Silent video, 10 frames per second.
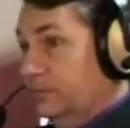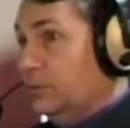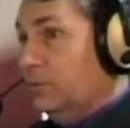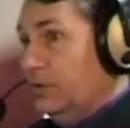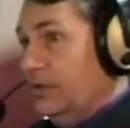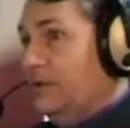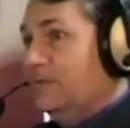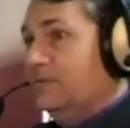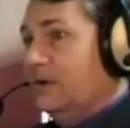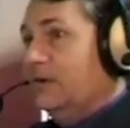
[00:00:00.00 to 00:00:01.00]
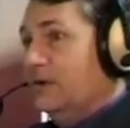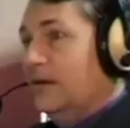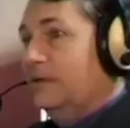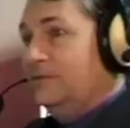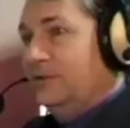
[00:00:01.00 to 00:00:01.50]
To live our
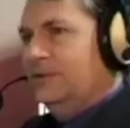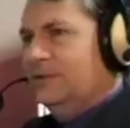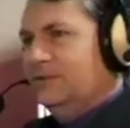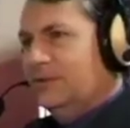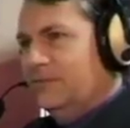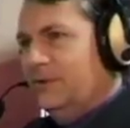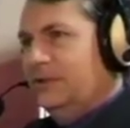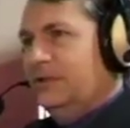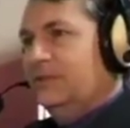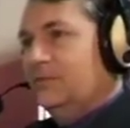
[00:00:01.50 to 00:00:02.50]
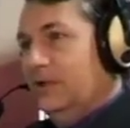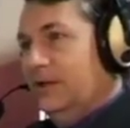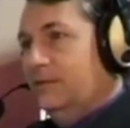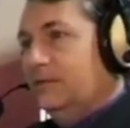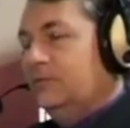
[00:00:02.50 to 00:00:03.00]
lives in a Darwinian
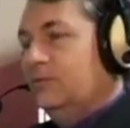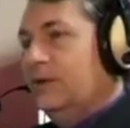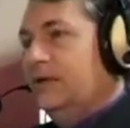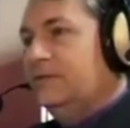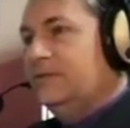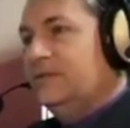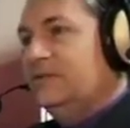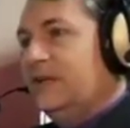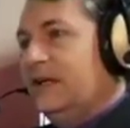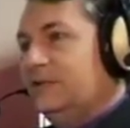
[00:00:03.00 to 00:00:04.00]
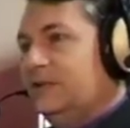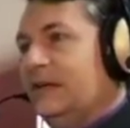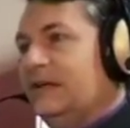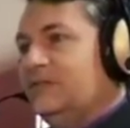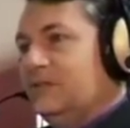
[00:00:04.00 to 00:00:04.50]
way, to make a society
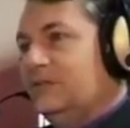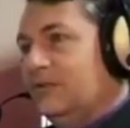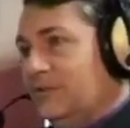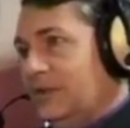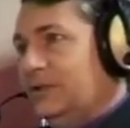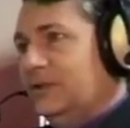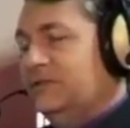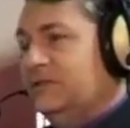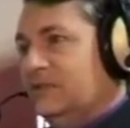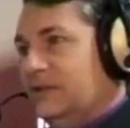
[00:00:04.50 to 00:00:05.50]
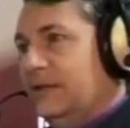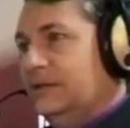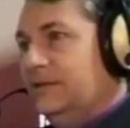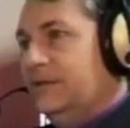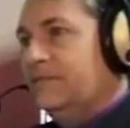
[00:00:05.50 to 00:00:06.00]
as a Darwinian
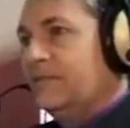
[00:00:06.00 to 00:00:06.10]
society,